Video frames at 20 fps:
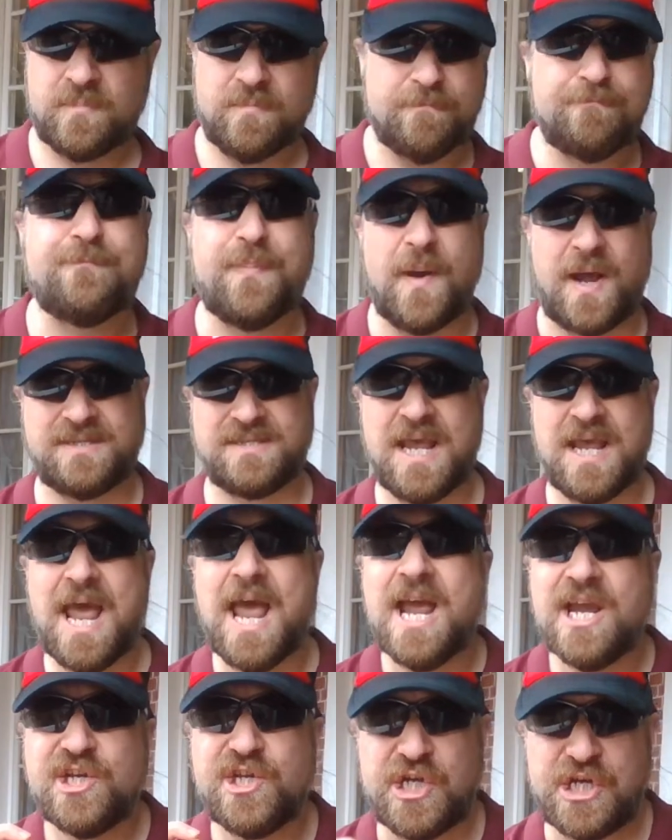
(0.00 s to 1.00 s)
But
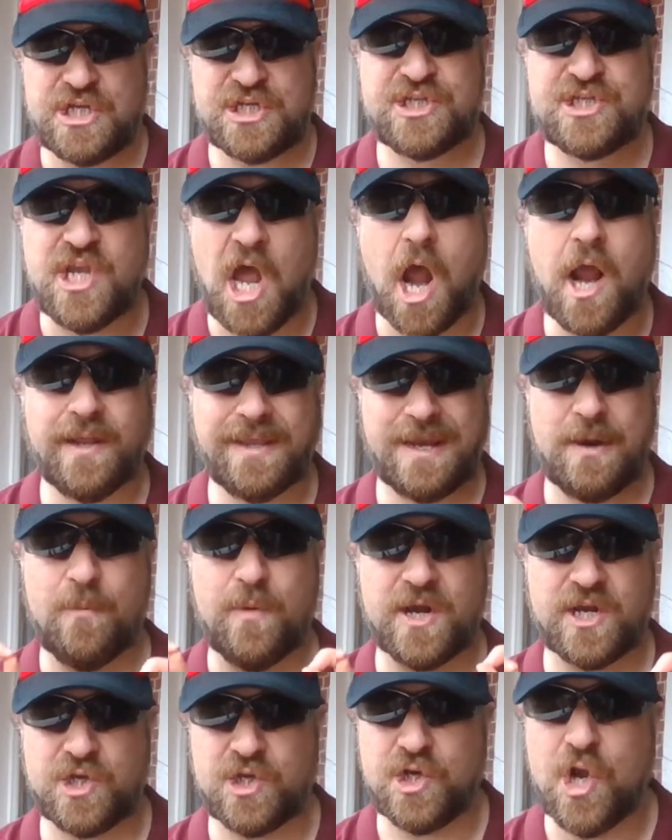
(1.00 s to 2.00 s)
she certainly
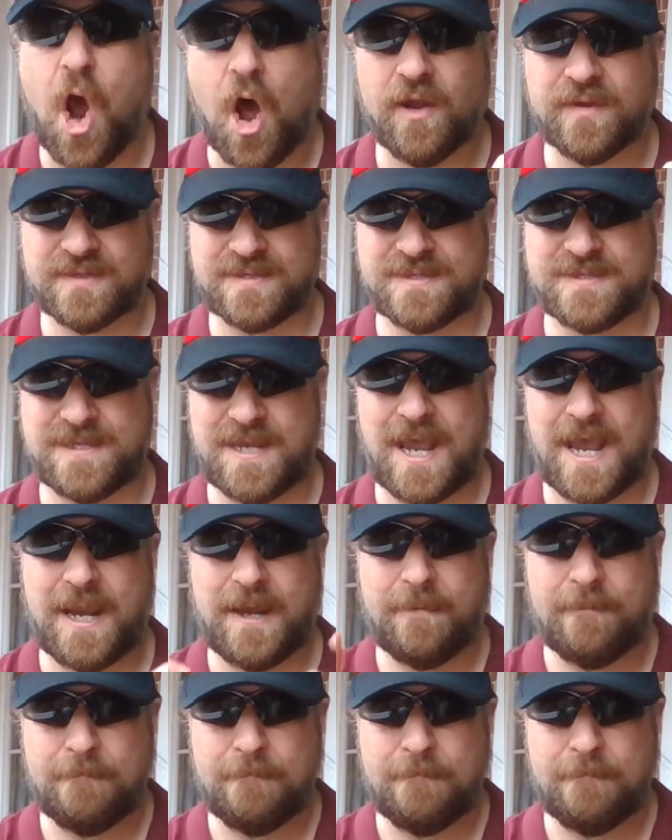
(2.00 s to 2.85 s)
would not say,